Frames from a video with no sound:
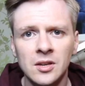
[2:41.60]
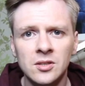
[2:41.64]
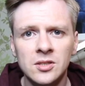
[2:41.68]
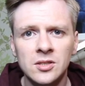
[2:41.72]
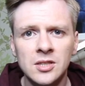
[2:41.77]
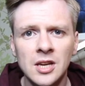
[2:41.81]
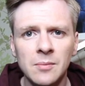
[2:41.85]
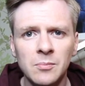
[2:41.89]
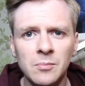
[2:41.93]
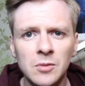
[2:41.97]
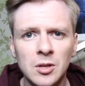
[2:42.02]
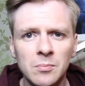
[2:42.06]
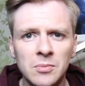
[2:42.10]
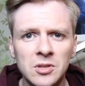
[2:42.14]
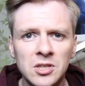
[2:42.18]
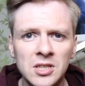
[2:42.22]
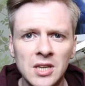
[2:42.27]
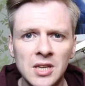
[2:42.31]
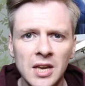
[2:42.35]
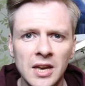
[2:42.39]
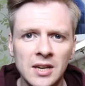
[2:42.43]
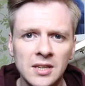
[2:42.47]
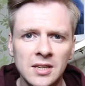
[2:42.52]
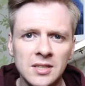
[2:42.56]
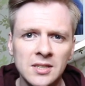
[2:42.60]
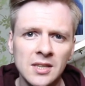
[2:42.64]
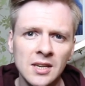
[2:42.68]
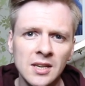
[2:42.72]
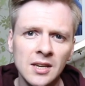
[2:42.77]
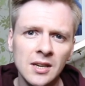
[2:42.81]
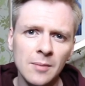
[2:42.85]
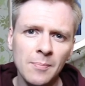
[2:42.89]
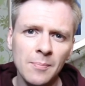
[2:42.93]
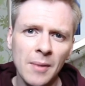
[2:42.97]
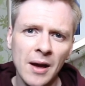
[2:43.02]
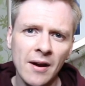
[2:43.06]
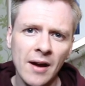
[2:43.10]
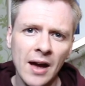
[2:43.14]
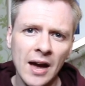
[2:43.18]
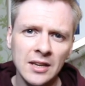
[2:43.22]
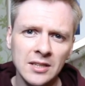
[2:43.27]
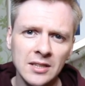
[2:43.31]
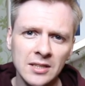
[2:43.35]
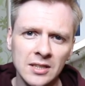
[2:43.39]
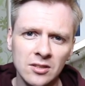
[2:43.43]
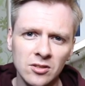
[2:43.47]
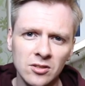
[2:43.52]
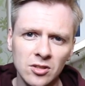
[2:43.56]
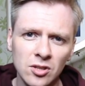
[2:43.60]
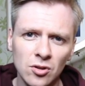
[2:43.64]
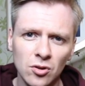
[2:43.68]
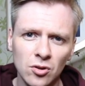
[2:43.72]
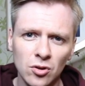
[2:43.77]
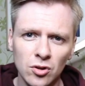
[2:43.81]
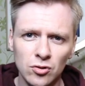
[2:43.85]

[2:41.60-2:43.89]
Tip number six, think about adding to your